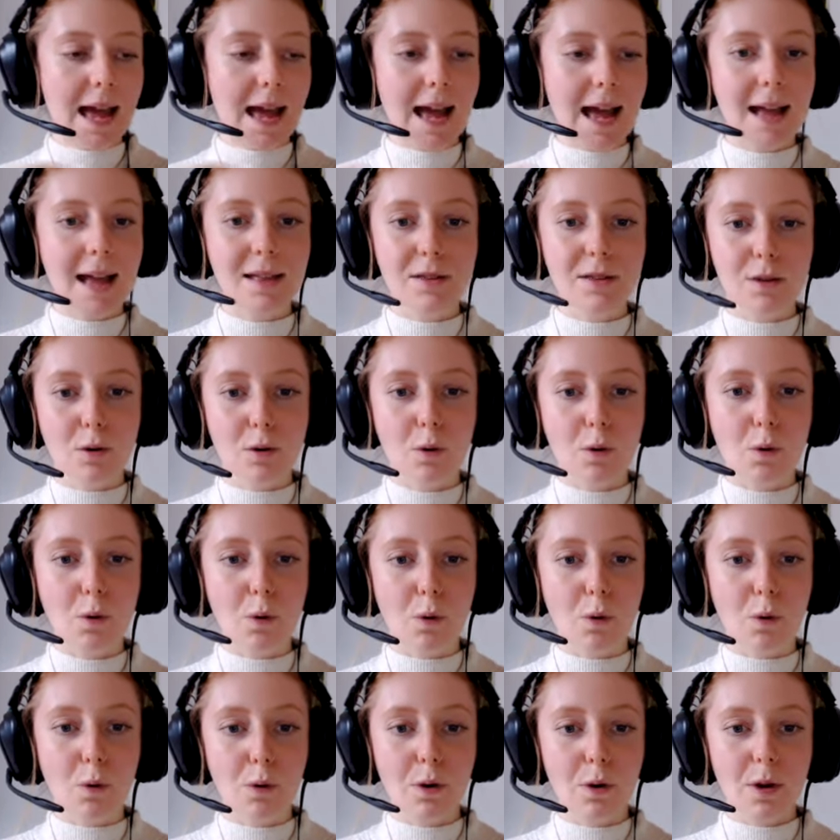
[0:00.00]
and
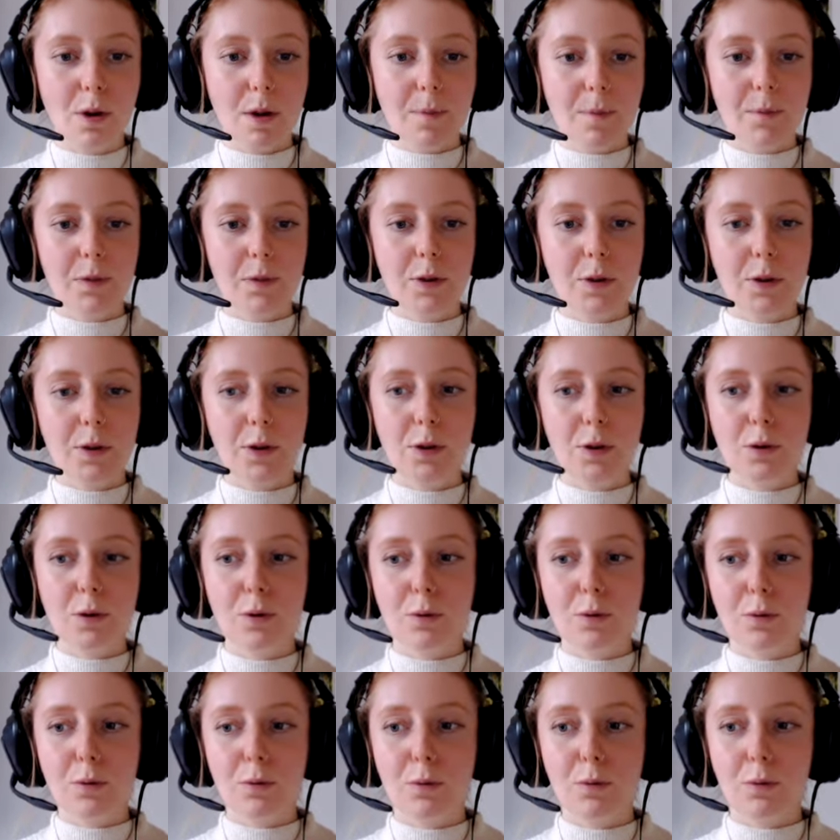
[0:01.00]
or
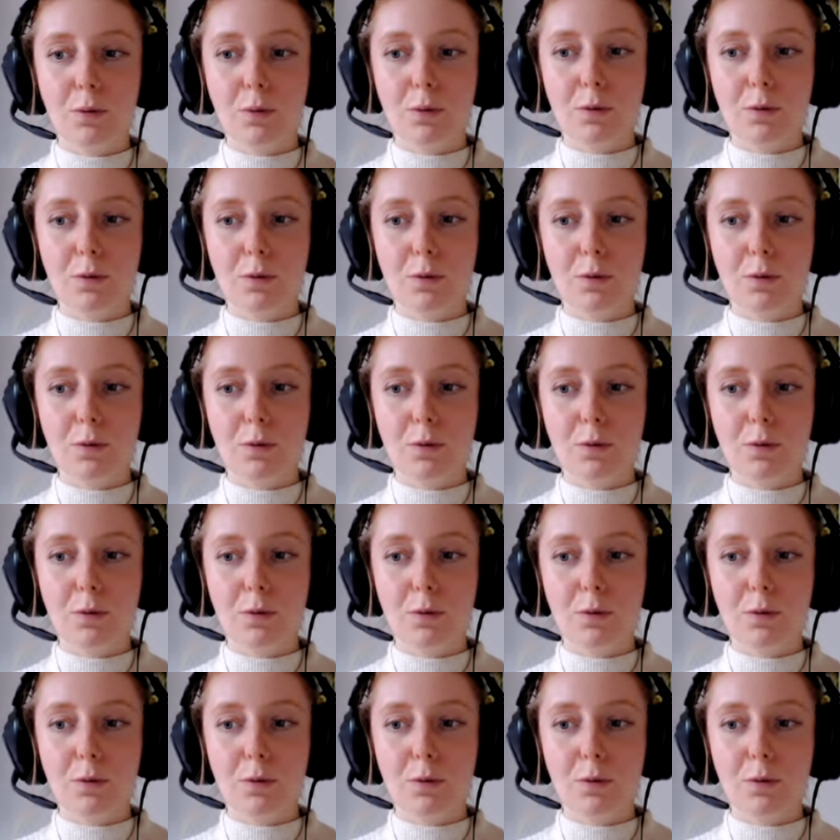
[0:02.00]
you